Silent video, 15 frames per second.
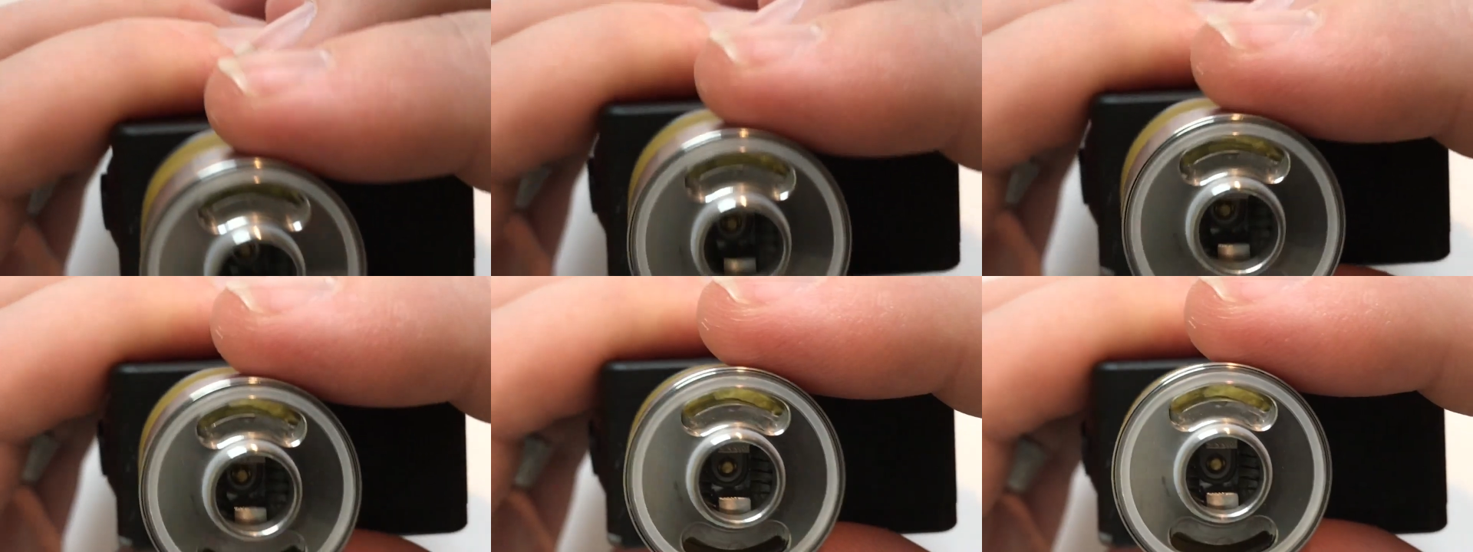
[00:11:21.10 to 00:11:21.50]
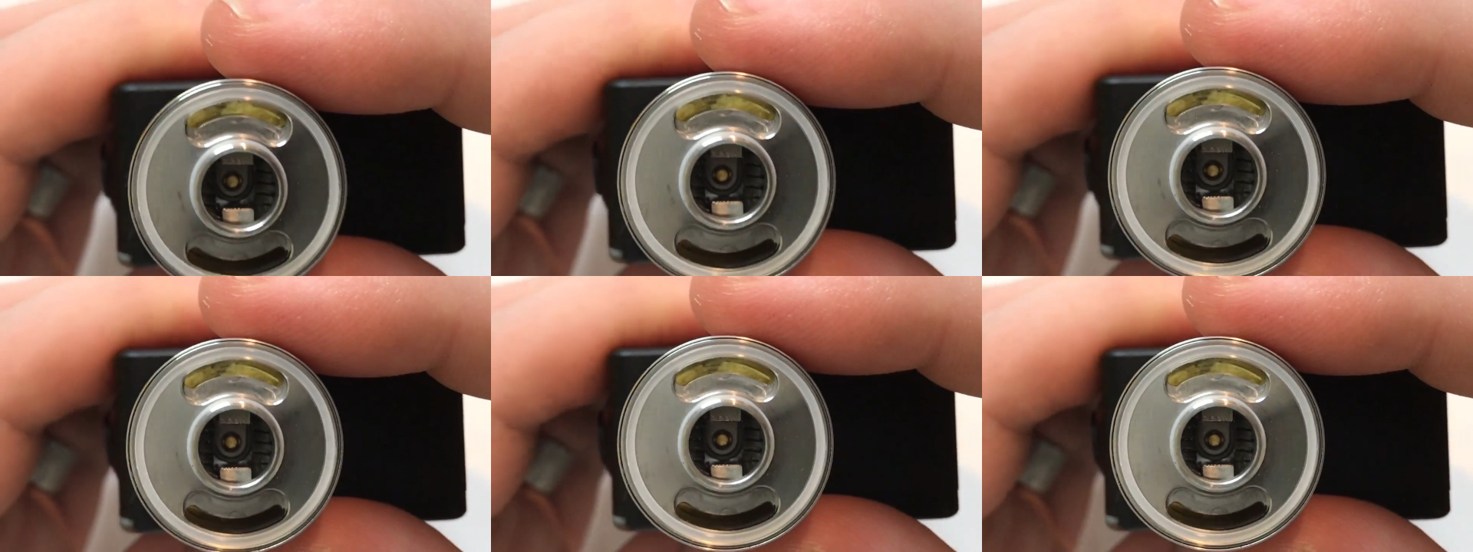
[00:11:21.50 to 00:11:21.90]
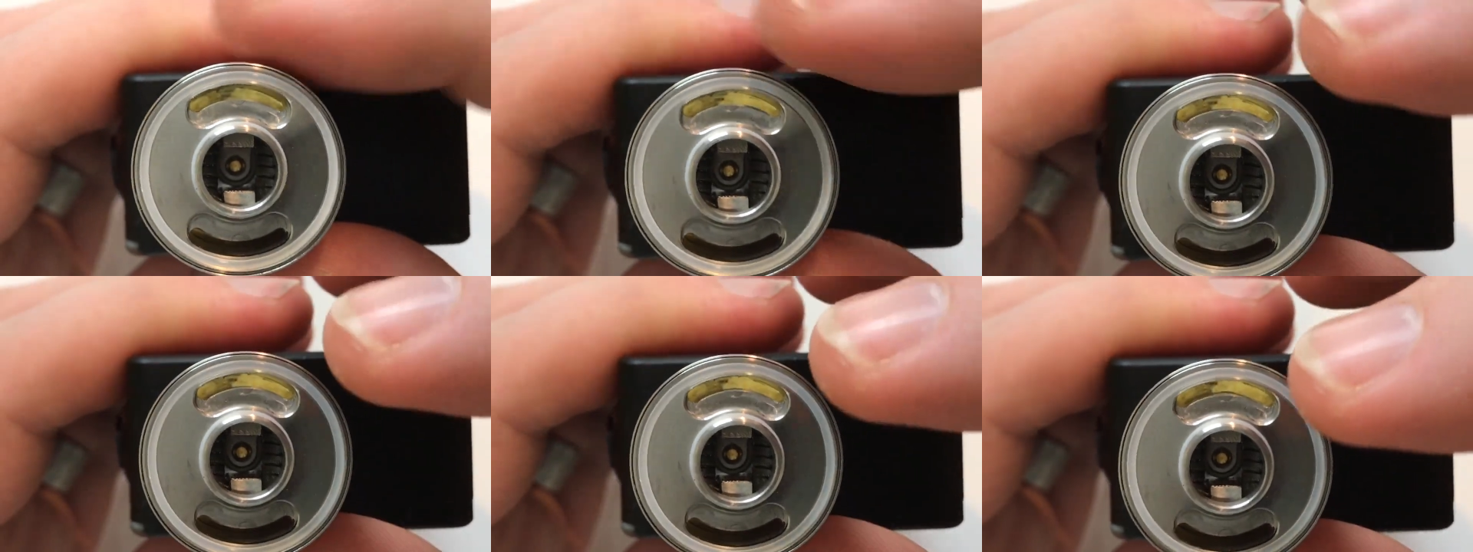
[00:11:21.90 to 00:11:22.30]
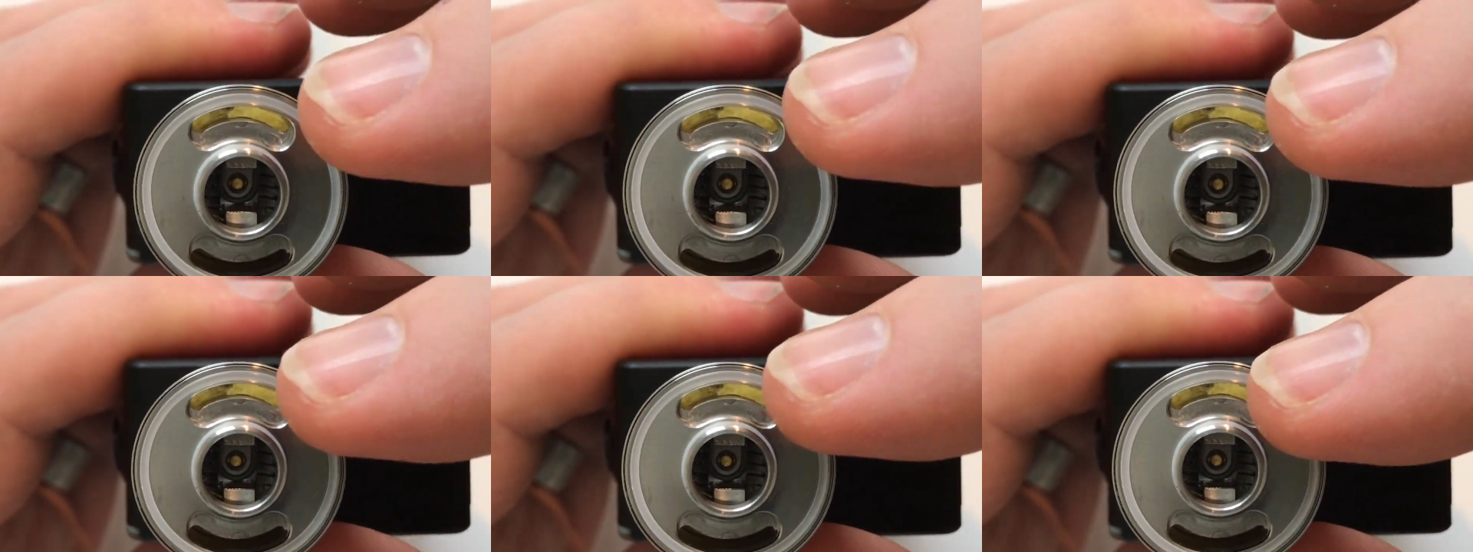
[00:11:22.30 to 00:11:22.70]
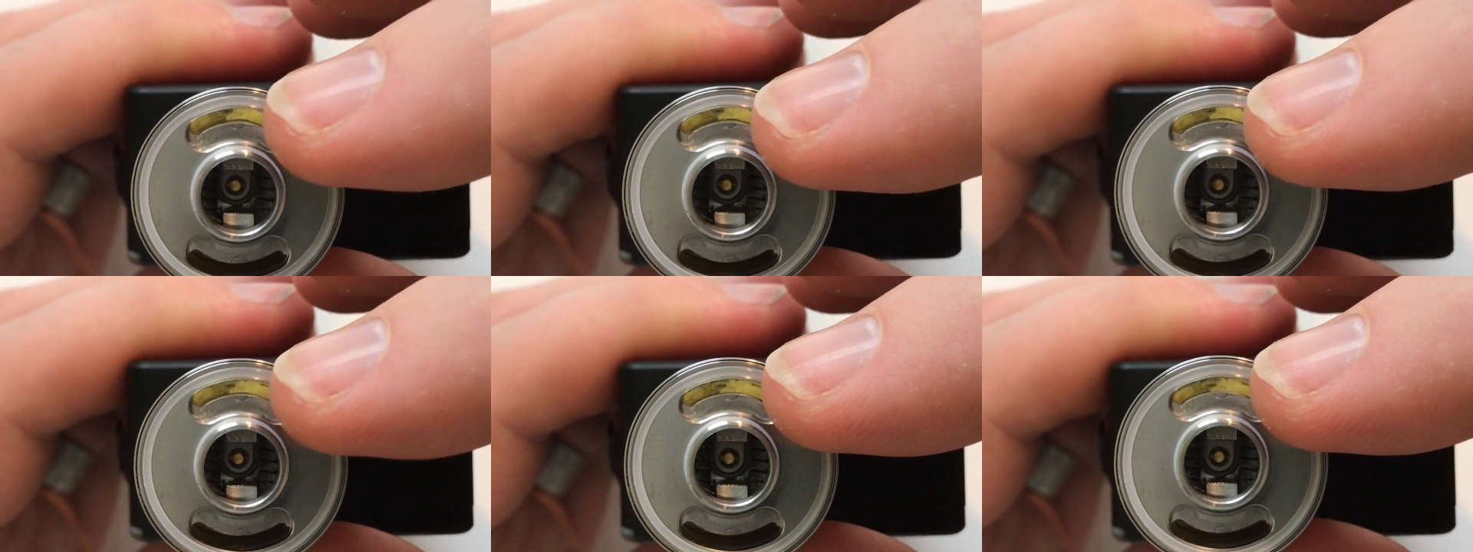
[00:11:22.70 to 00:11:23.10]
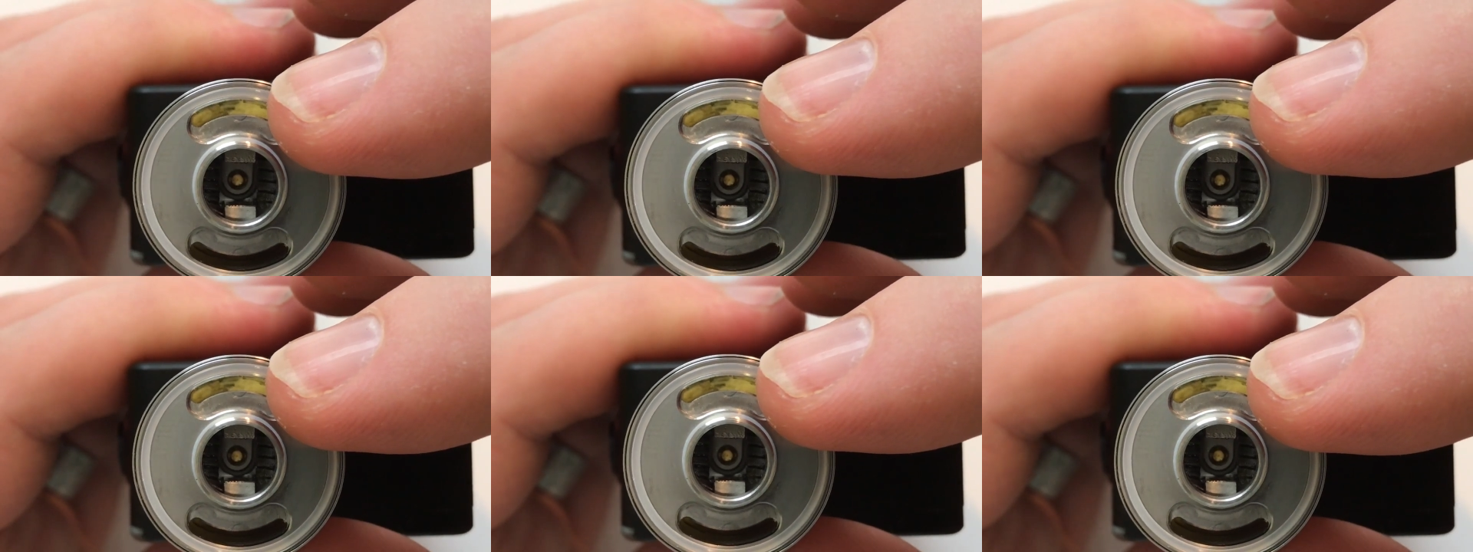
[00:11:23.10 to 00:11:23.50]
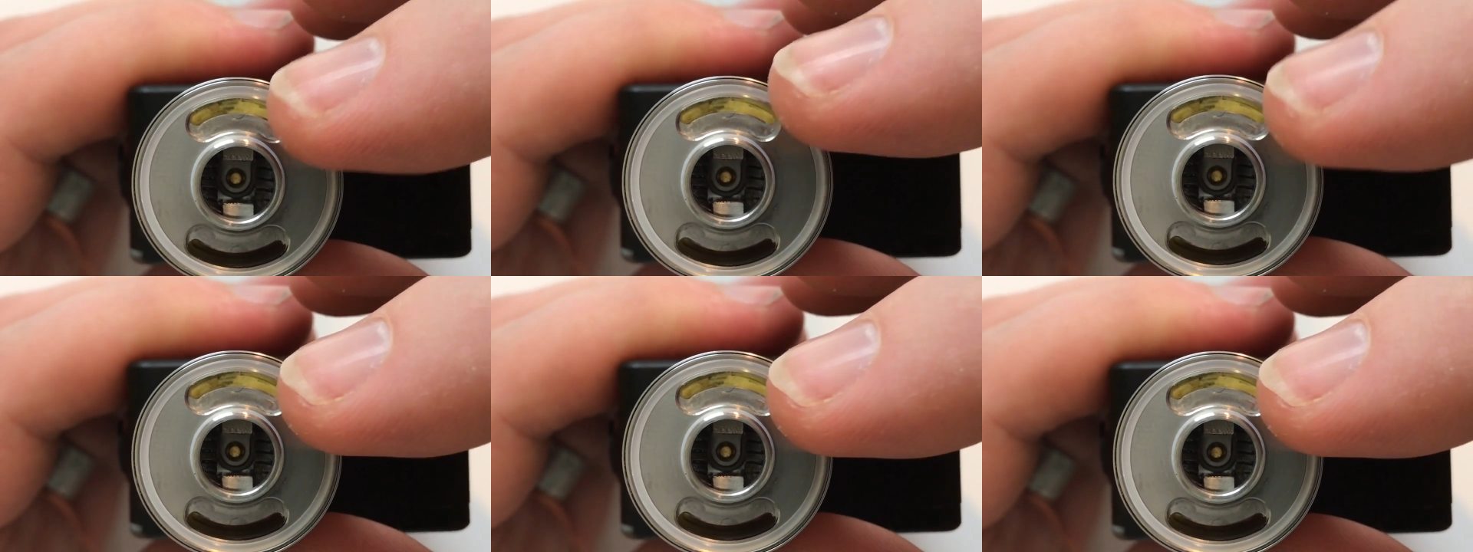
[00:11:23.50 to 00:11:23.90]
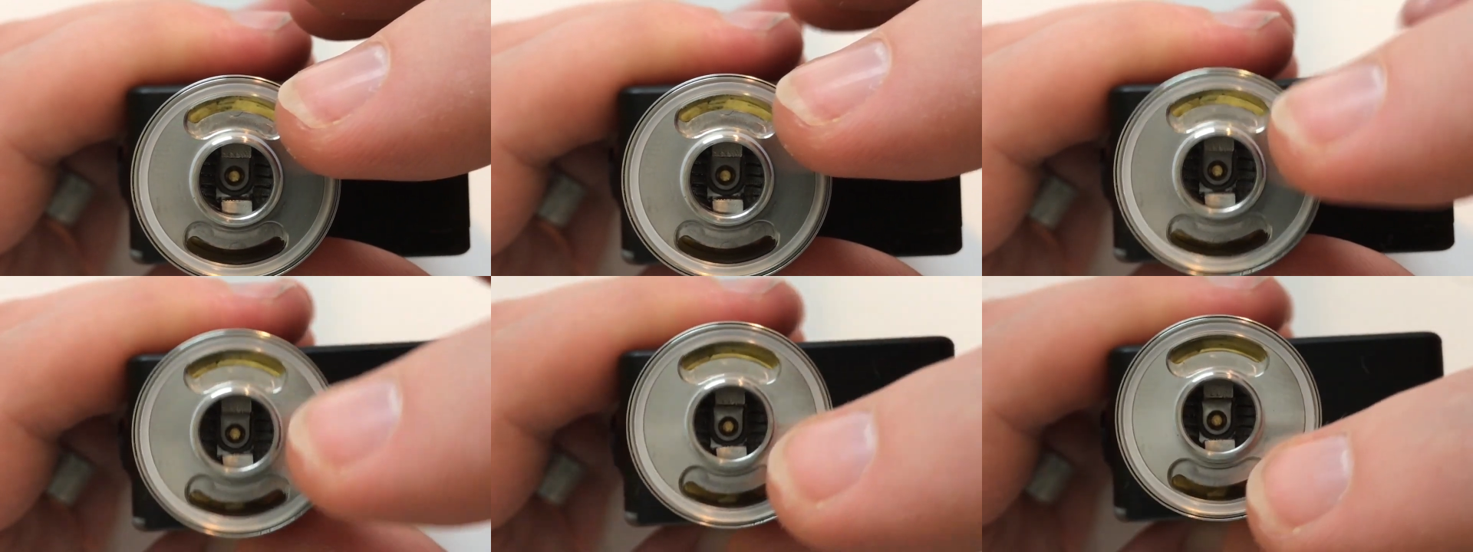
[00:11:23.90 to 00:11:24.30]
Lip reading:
Nobody's mouth can be seen.